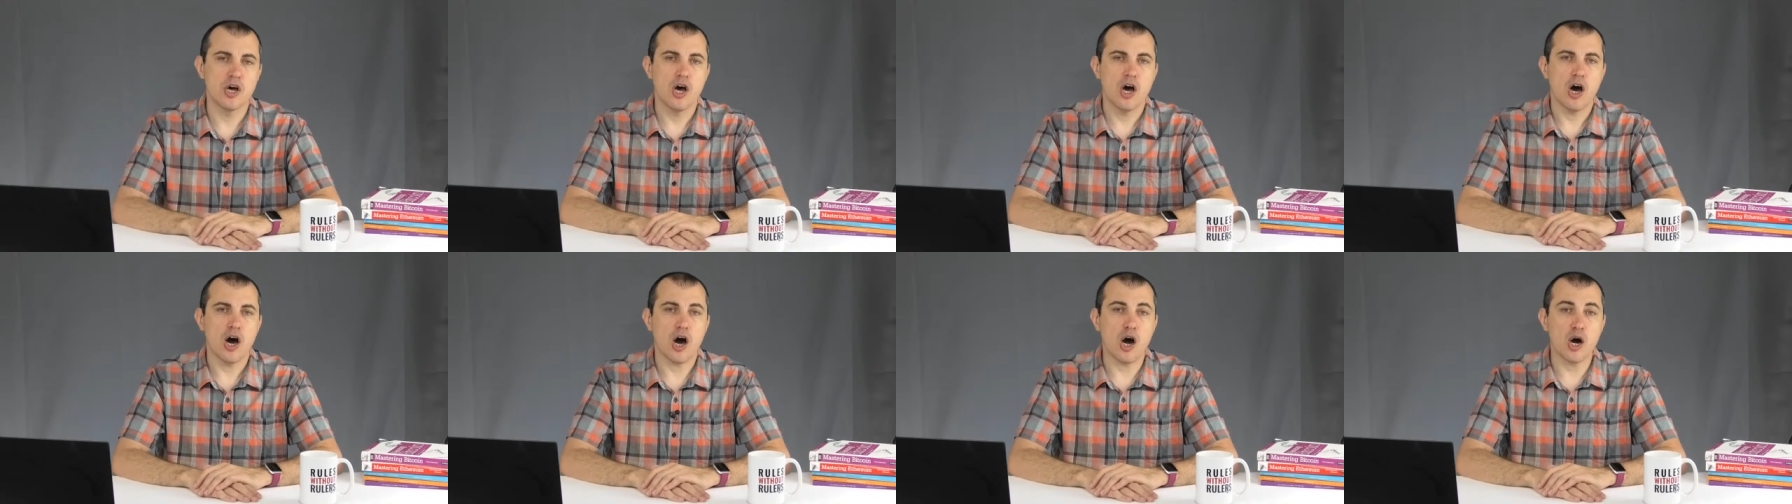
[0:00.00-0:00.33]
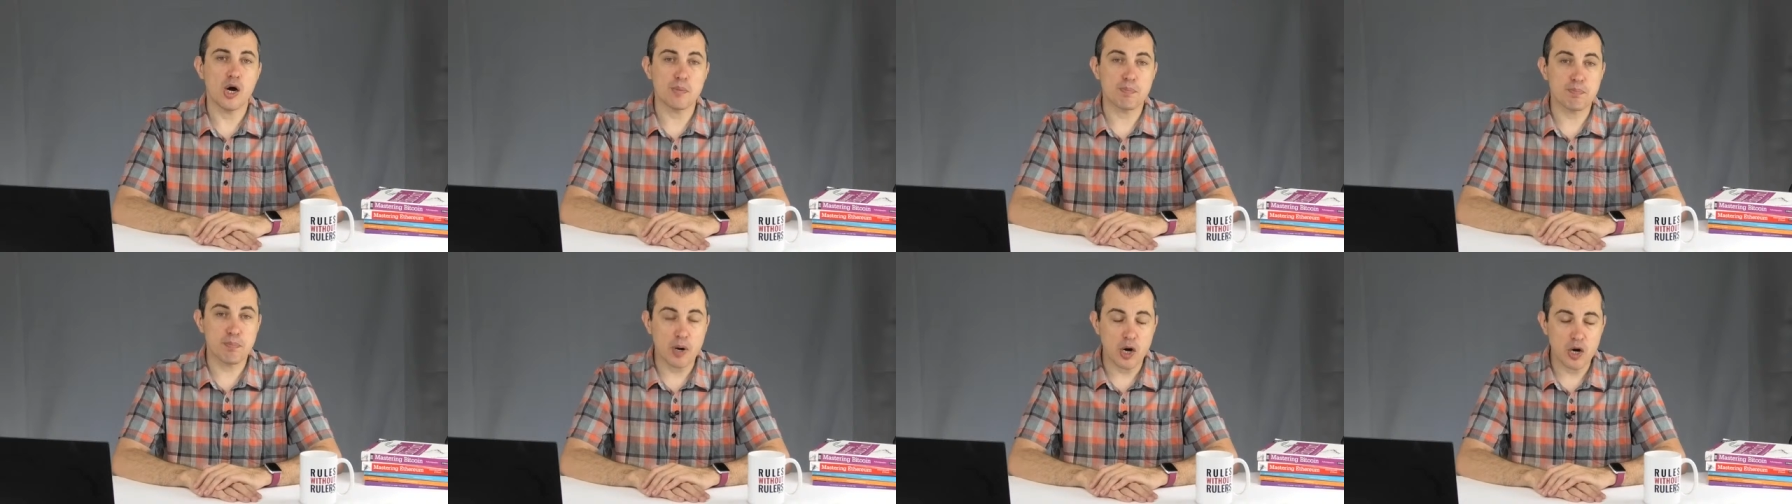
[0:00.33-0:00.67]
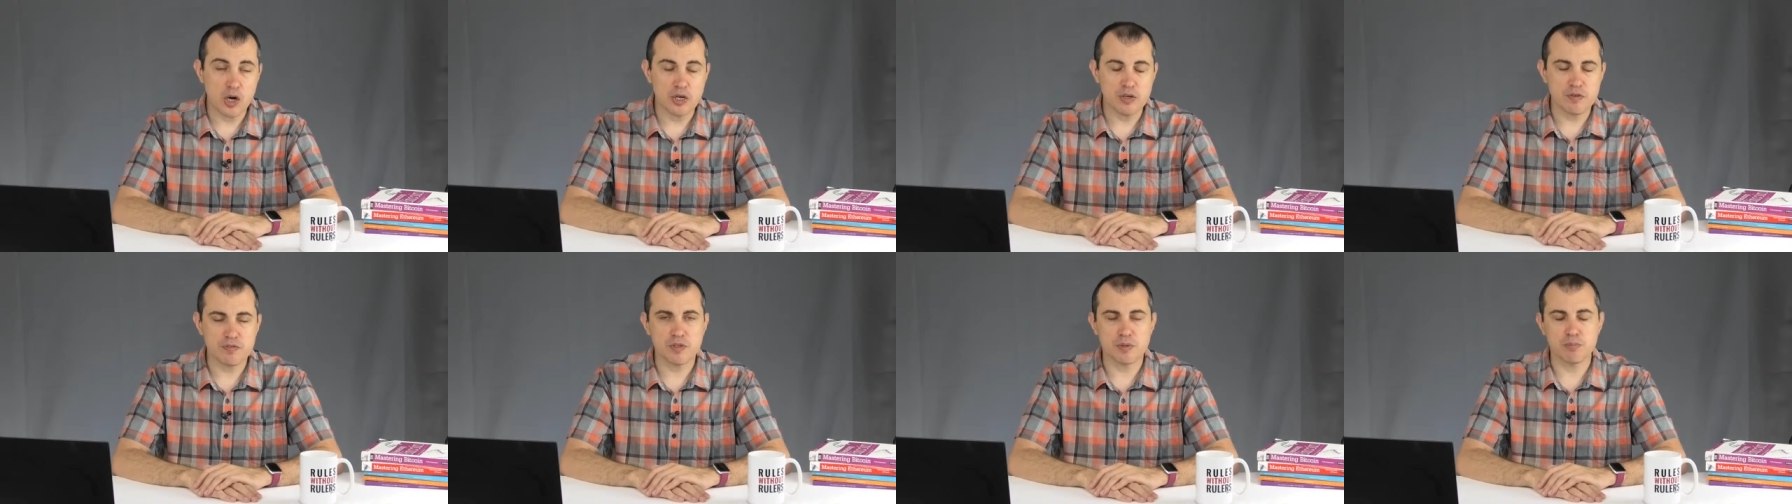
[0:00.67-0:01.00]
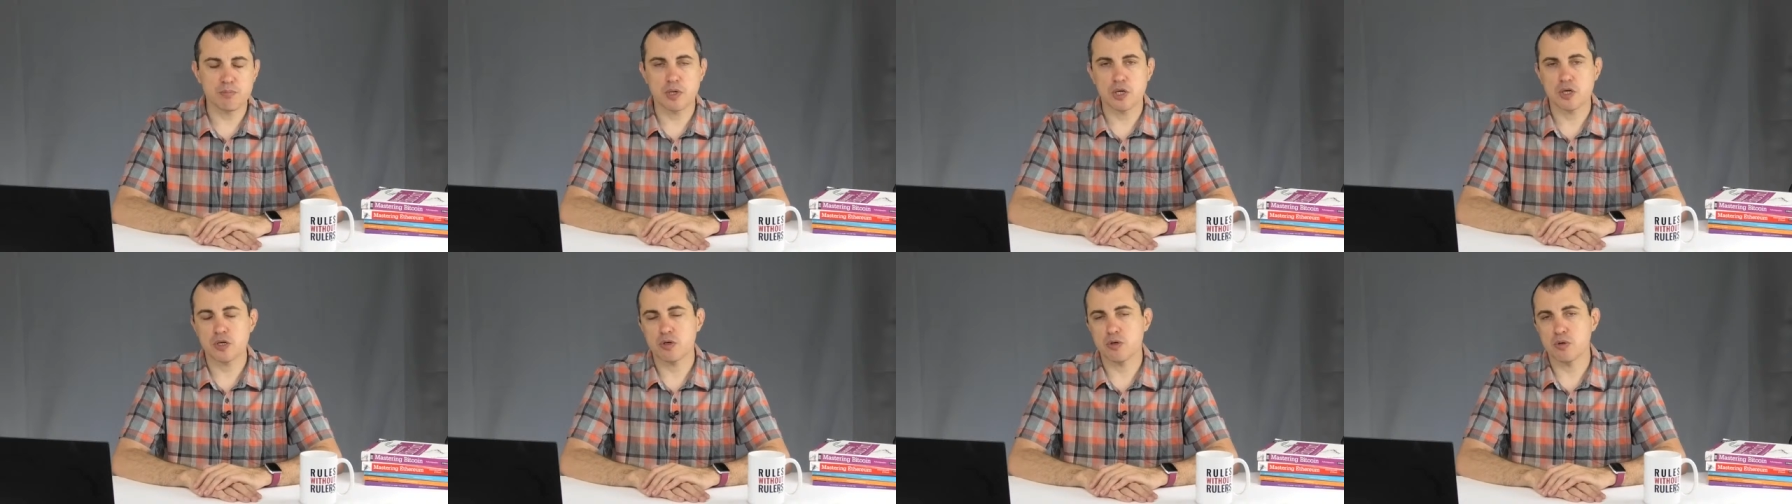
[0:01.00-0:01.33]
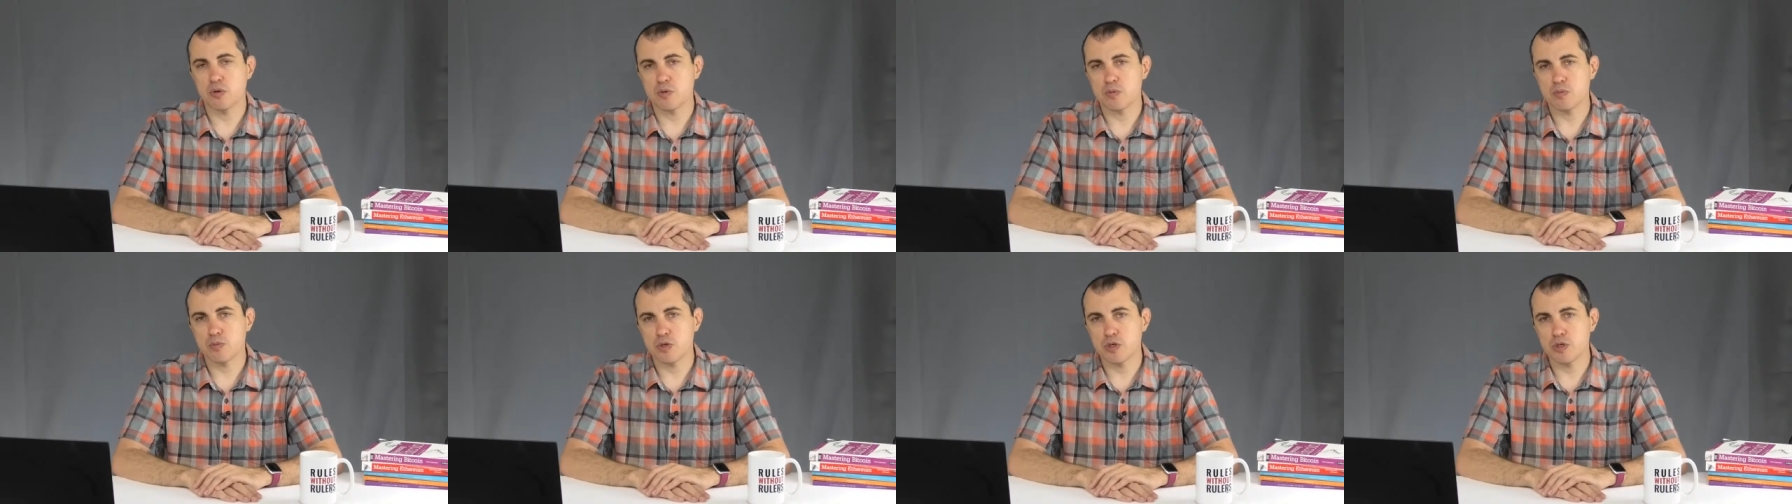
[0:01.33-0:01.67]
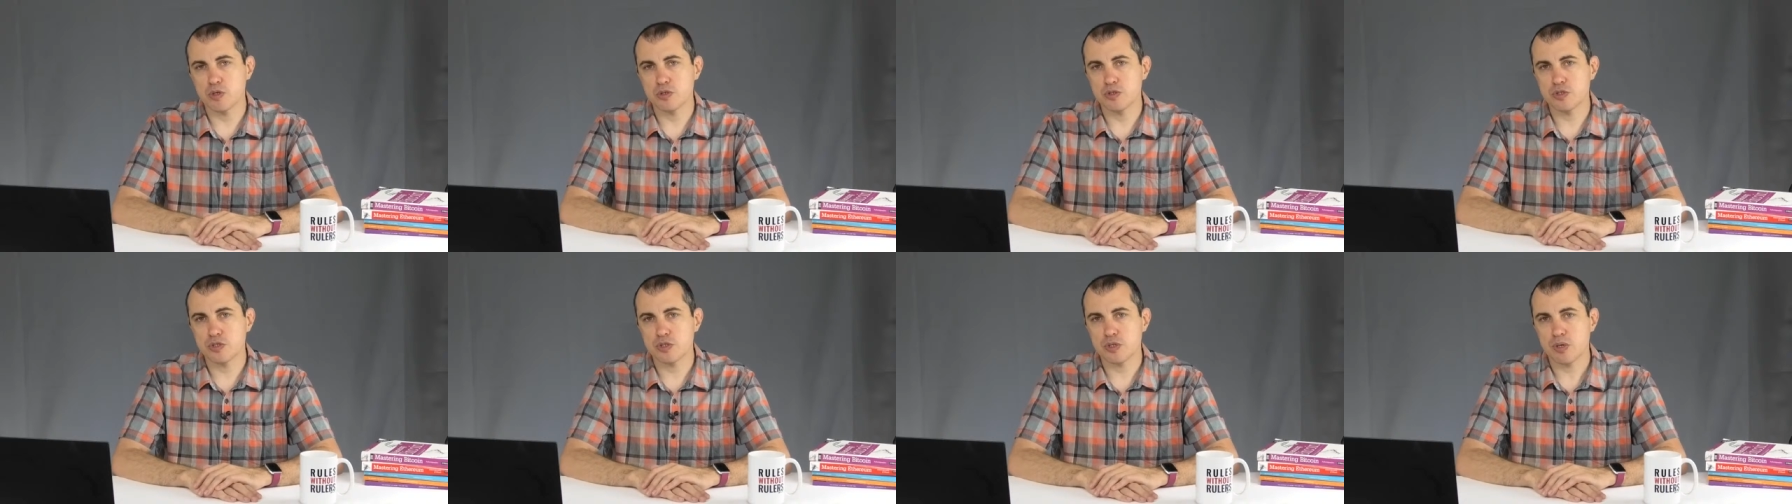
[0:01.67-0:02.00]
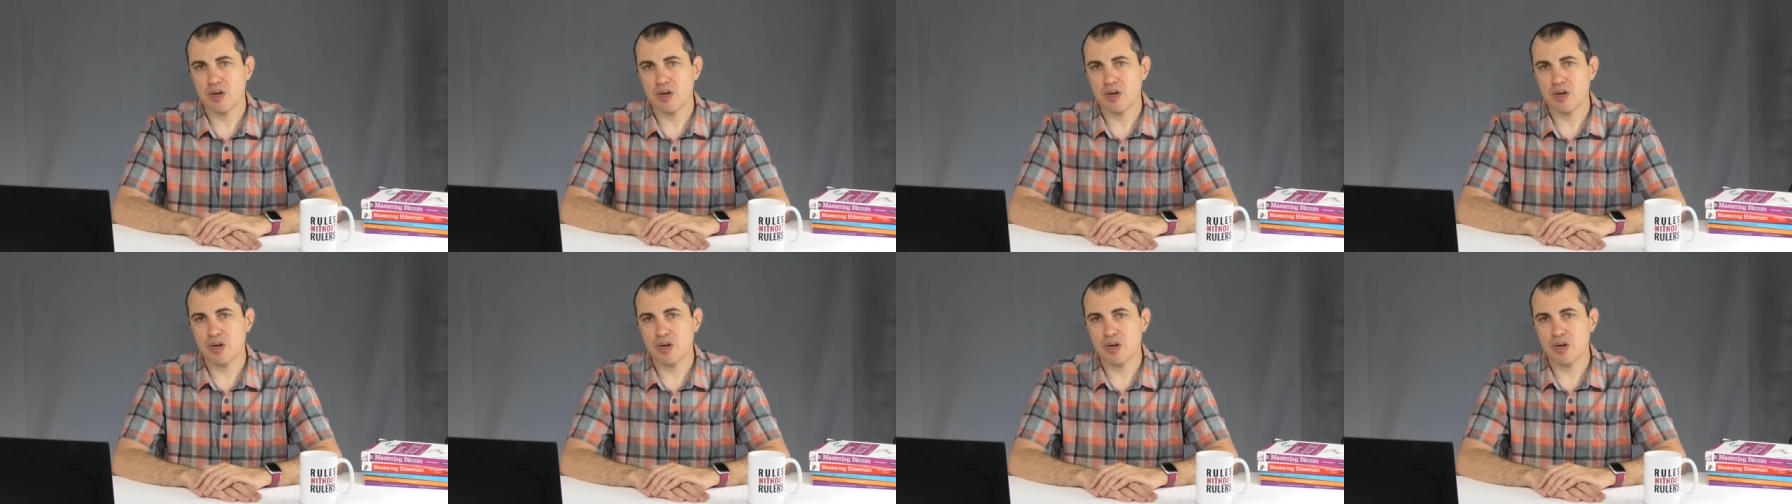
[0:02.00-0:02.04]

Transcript: are part of the Merkle root,